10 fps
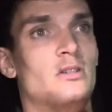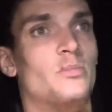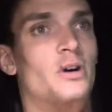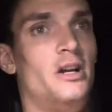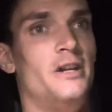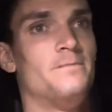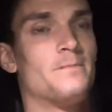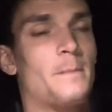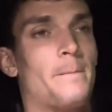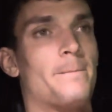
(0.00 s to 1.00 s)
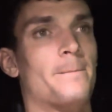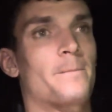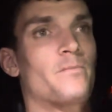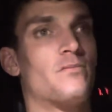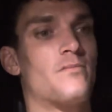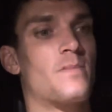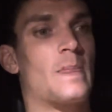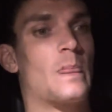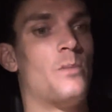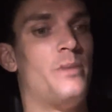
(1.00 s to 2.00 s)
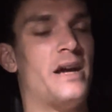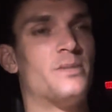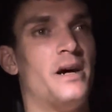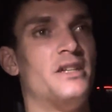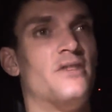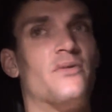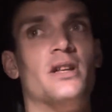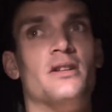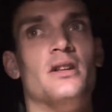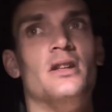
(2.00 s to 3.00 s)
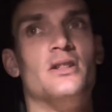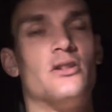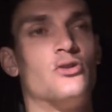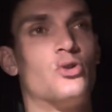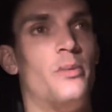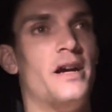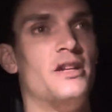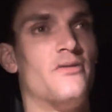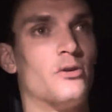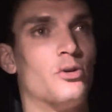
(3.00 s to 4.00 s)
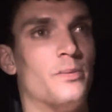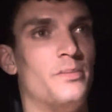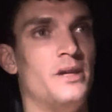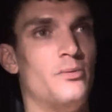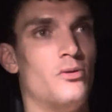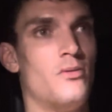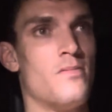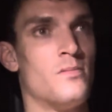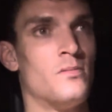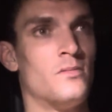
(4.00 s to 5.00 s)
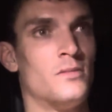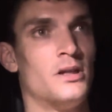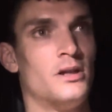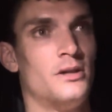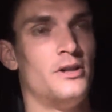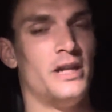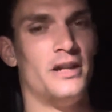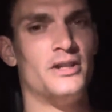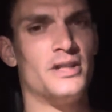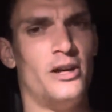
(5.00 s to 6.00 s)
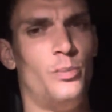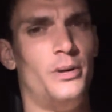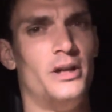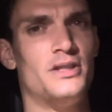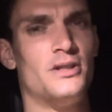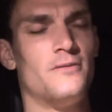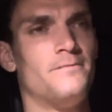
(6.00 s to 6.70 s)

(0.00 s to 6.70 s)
but backed by different entities, controlled by a different group of people, then that doesn't help us.